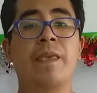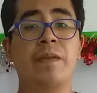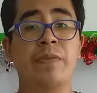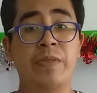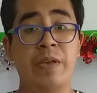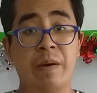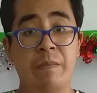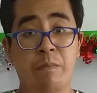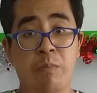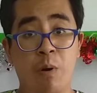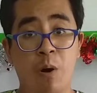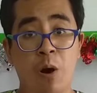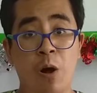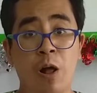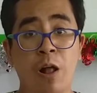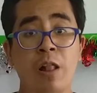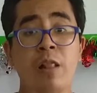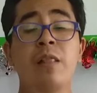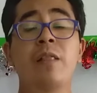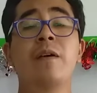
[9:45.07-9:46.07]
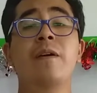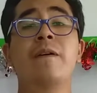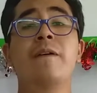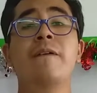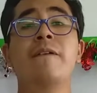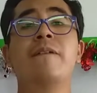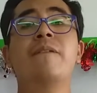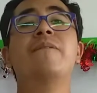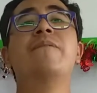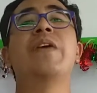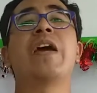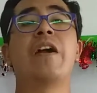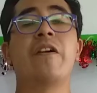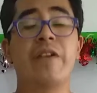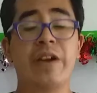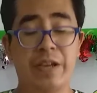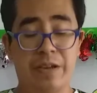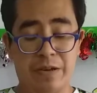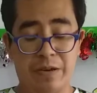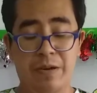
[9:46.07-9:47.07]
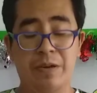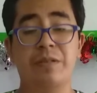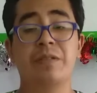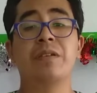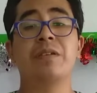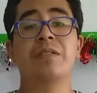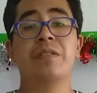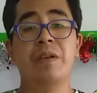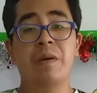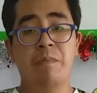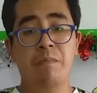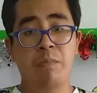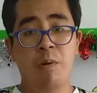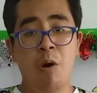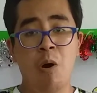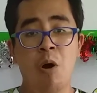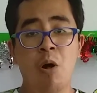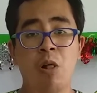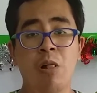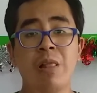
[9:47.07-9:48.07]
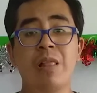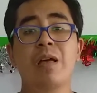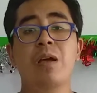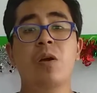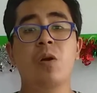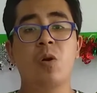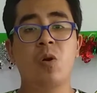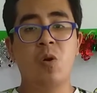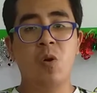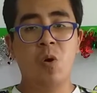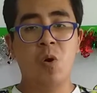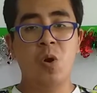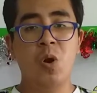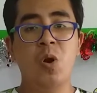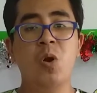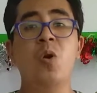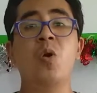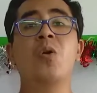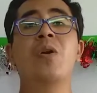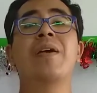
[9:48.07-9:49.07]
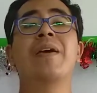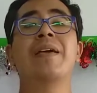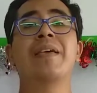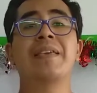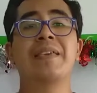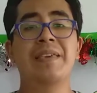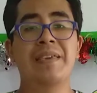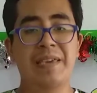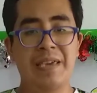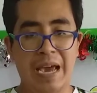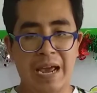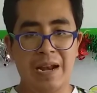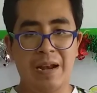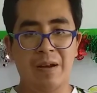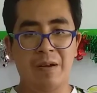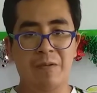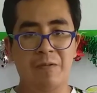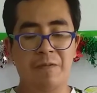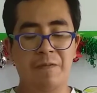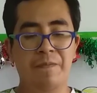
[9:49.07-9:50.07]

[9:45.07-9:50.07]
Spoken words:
The ball, very good. The ball, color yellow.